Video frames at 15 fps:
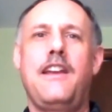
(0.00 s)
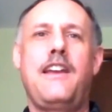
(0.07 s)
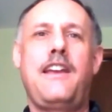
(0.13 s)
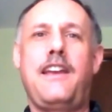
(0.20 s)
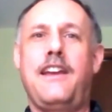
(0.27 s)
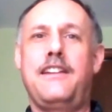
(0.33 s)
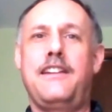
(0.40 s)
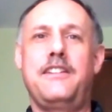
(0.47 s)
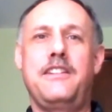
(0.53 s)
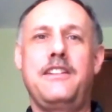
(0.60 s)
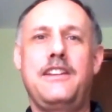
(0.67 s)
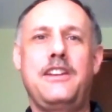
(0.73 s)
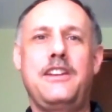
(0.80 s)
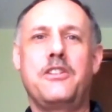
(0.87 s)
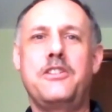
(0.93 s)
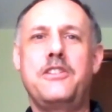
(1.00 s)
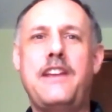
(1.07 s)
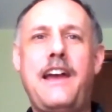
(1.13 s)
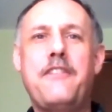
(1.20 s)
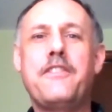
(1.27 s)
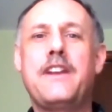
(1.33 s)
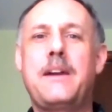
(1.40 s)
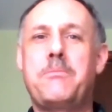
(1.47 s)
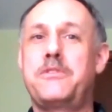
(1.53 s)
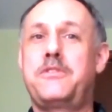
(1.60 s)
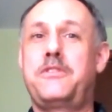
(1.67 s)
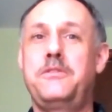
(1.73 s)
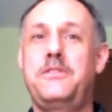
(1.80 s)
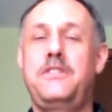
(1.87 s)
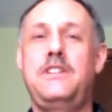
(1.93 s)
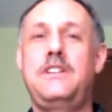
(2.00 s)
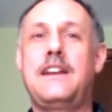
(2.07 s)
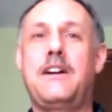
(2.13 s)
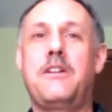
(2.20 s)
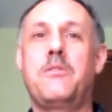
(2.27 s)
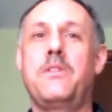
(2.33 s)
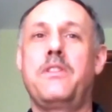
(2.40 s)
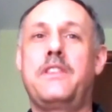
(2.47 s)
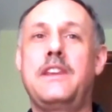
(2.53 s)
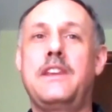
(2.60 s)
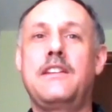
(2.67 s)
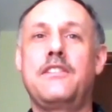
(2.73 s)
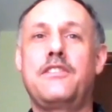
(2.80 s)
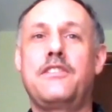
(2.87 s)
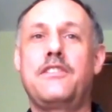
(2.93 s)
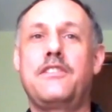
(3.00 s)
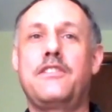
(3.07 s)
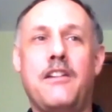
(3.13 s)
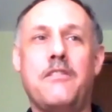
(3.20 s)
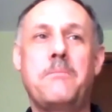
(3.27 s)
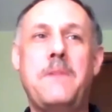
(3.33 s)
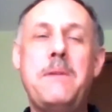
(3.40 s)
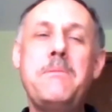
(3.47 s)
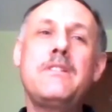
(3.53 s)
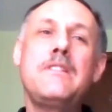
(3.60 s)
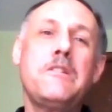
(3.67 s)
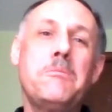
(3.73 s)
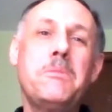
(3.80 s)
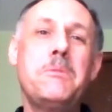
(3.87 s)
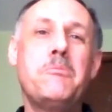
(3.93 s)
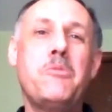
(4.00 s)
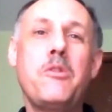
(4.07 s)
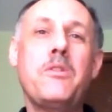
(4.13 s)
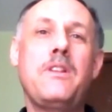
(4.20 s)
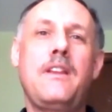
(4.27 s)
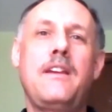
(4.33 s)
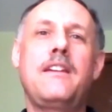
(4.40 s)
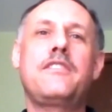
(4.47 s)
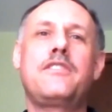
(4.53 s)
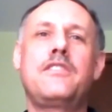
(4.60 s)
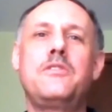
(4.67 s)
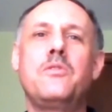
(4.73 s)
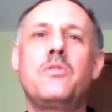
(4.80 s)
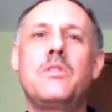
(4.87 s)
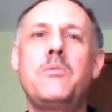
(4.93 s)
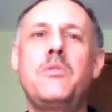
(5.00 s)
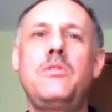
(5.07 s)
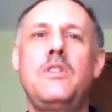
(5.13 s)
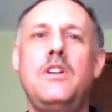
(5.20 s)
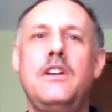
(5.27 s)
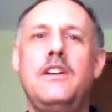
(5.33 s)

And, you have an opportunity now when things are maybe a little bit more relaxed than normal.